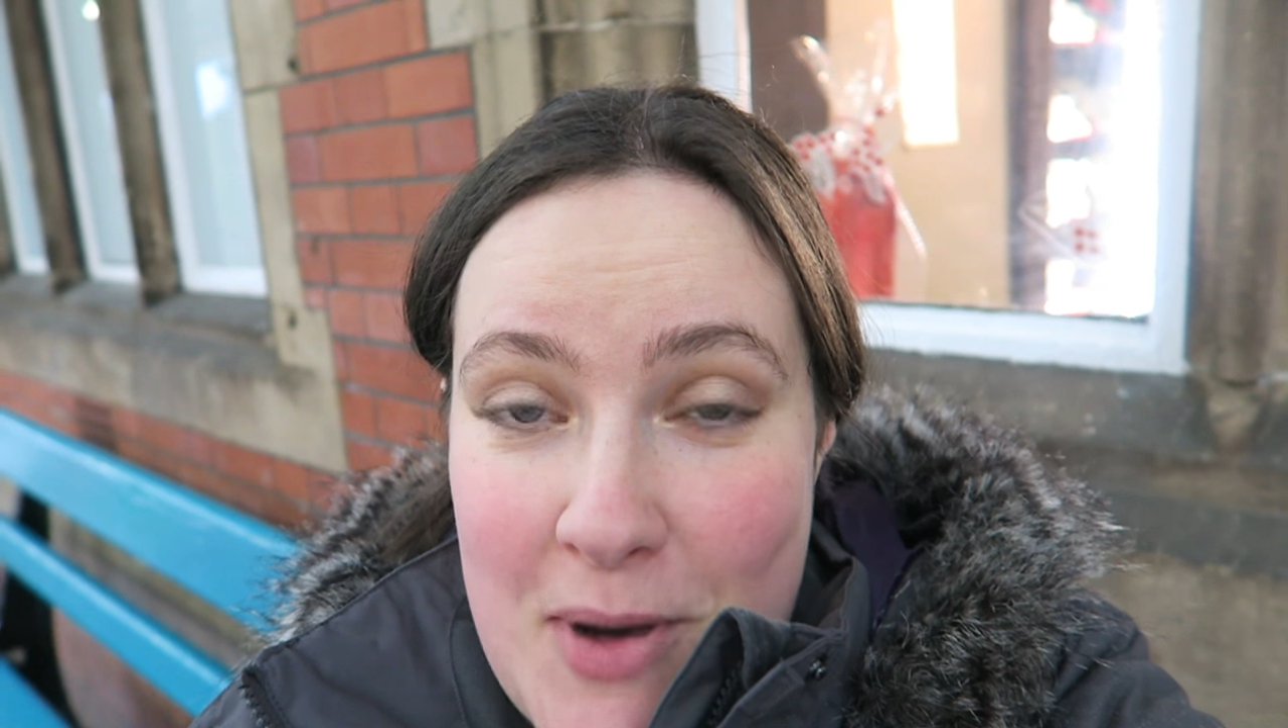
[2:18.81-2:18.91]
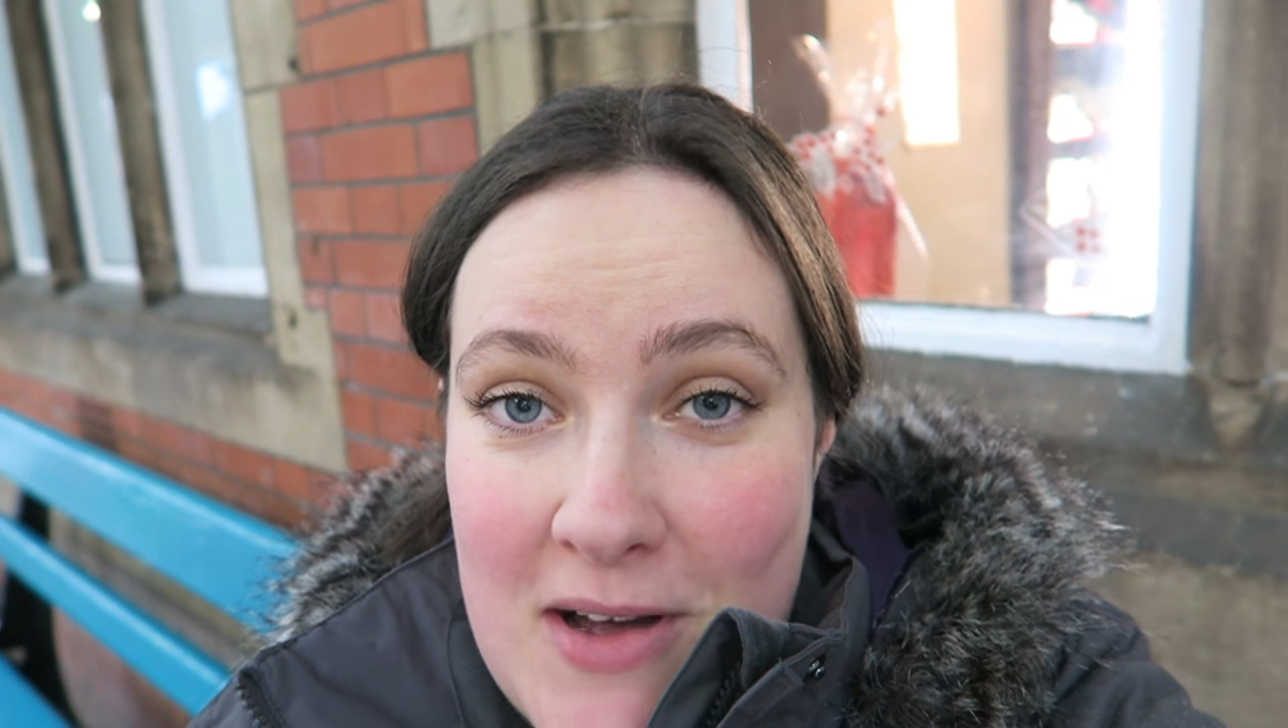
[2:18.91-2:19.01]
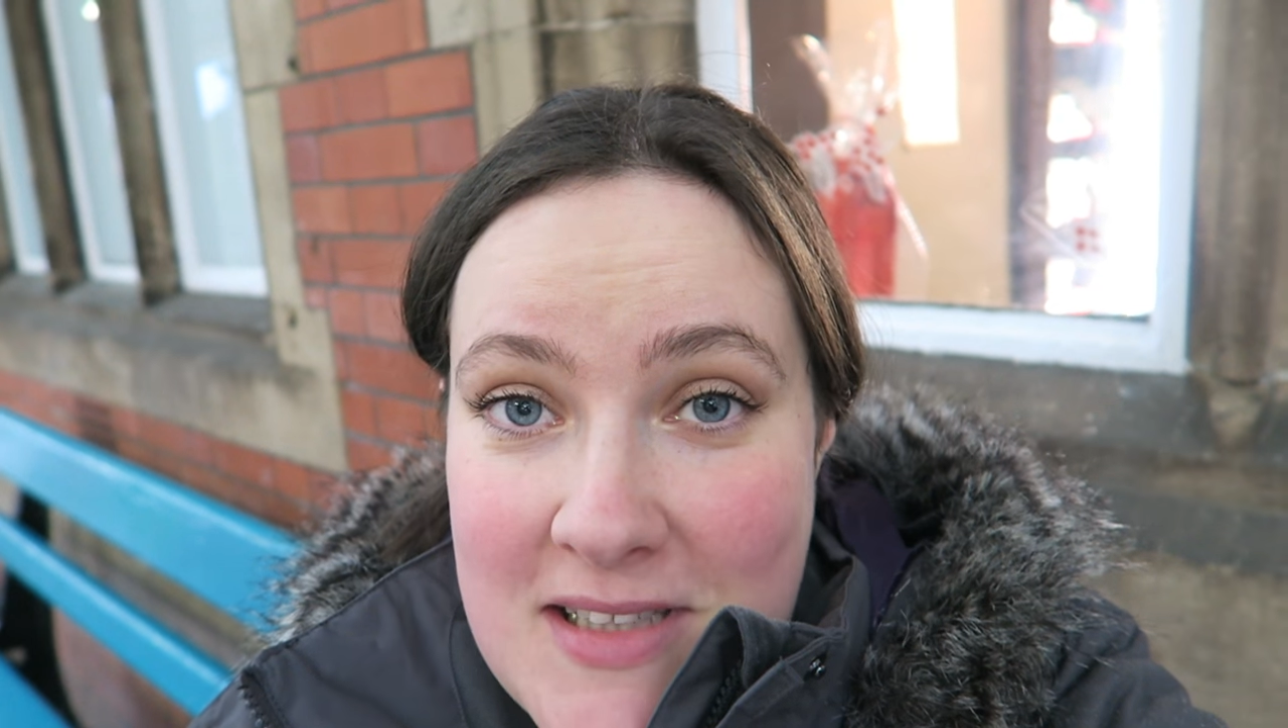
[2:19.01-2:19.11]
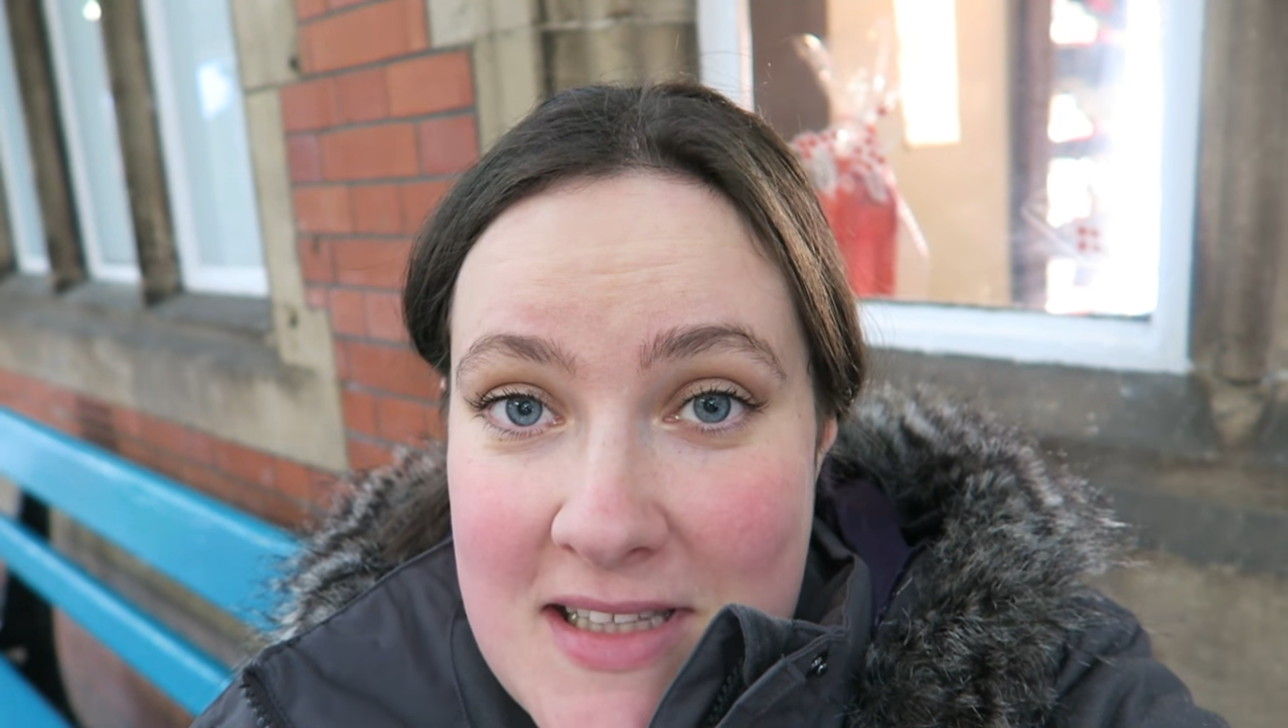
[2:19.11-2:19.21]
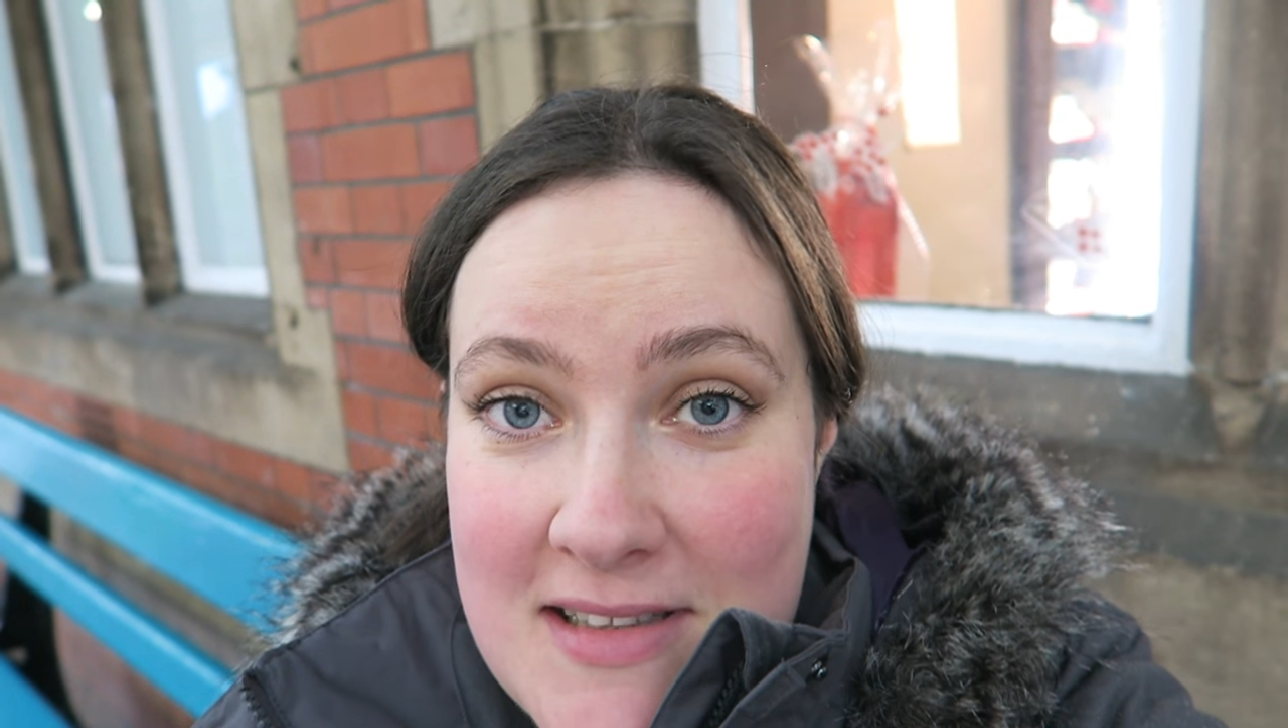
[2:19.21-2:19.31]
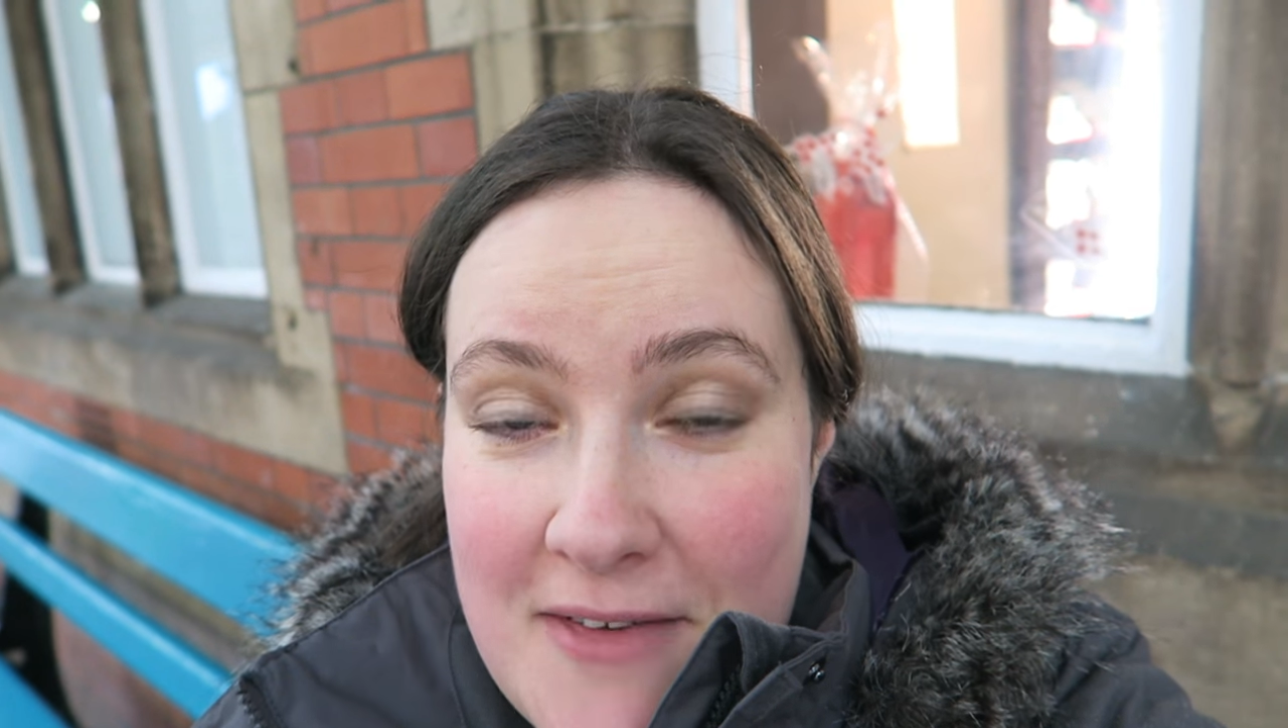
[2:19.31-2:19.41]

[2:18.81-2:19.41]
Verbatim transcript: party this